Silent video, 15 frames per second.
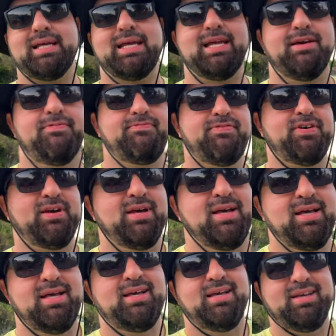If
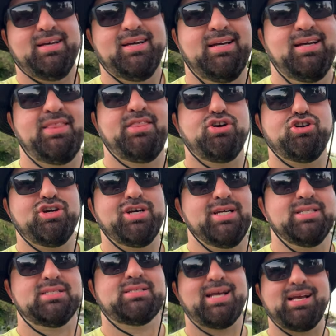
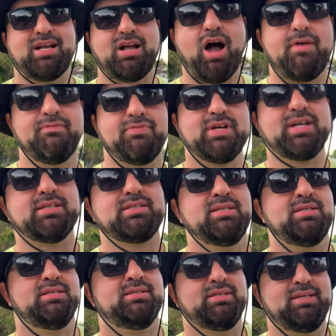there is a
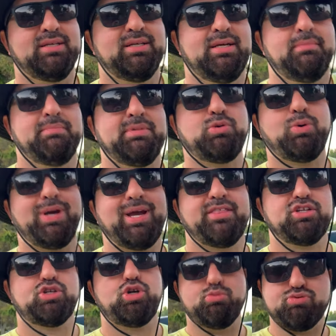conflict between
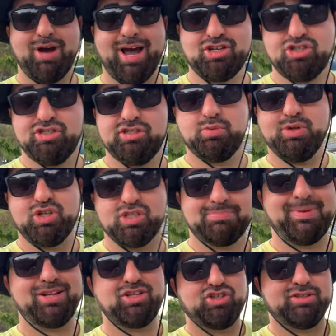the two branches we just
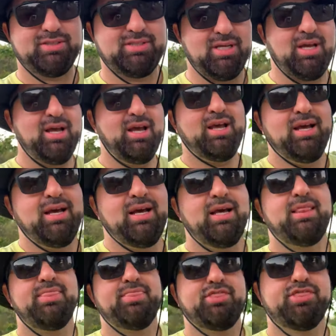mentioned,
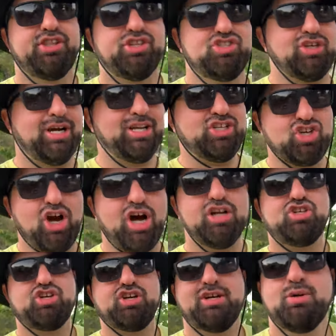a
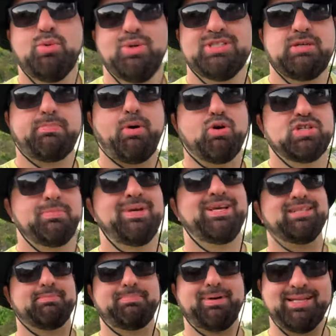judge who is supposed to be
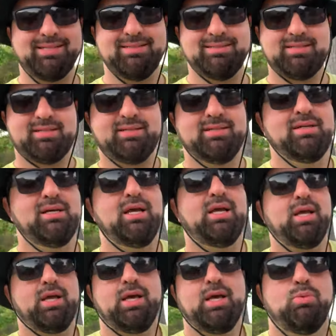independent
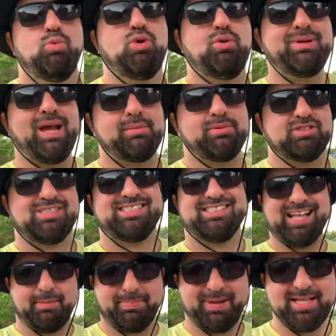will be able to
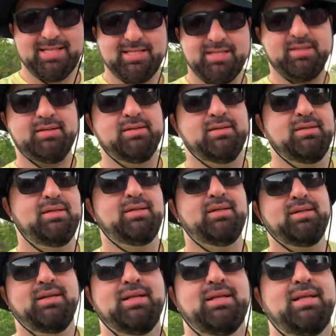step in
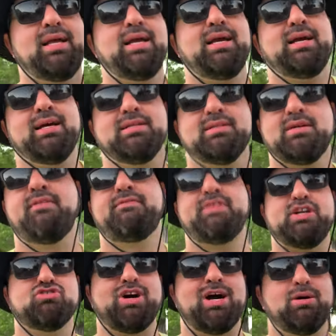and
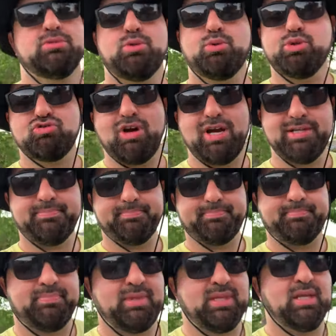figure out who's right.
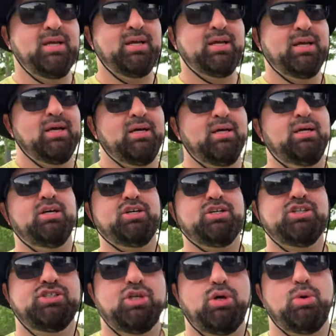
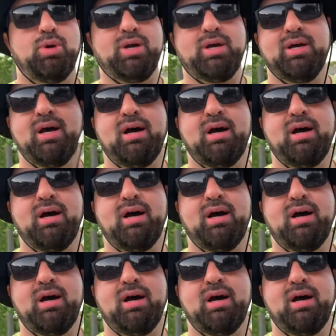So